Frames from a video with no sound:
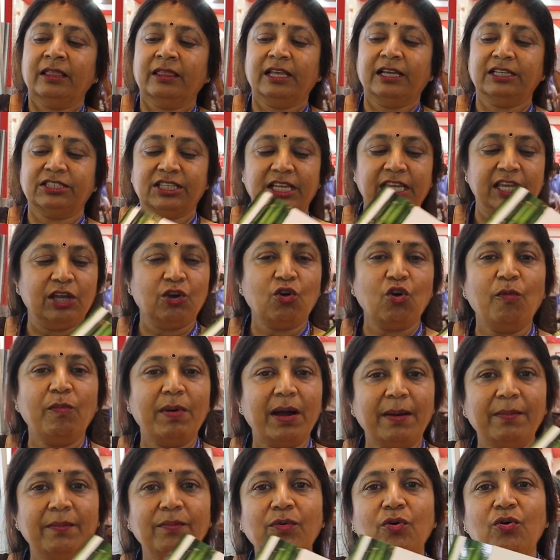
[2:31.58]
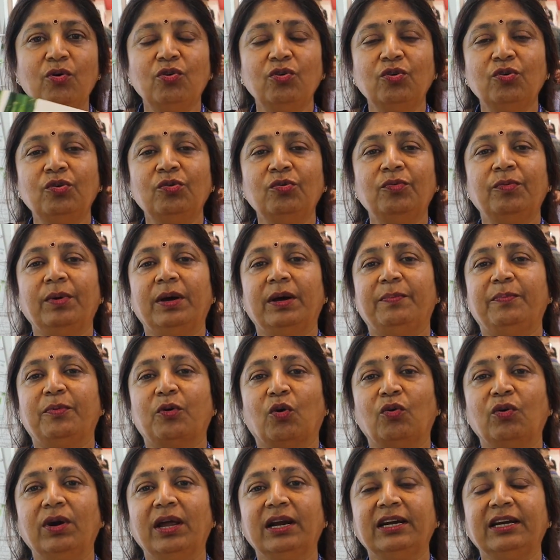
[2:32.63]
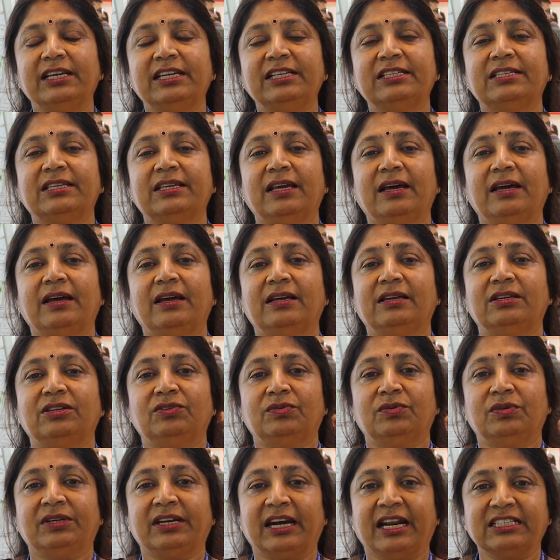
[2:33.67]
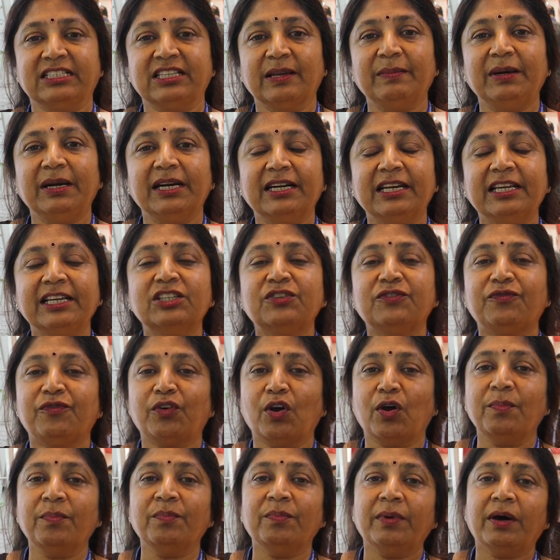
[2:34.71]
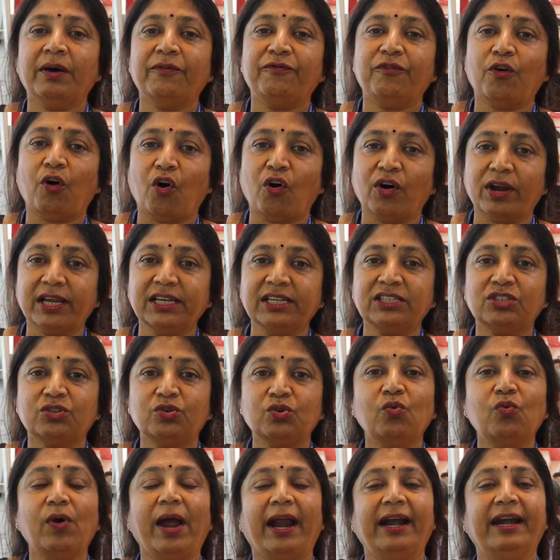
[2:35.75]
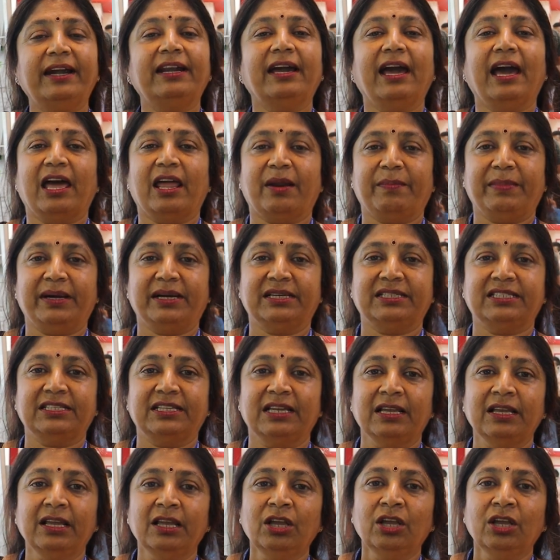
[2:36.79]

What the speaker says: this Eco Bamboo product is traceability is from forest to end garments.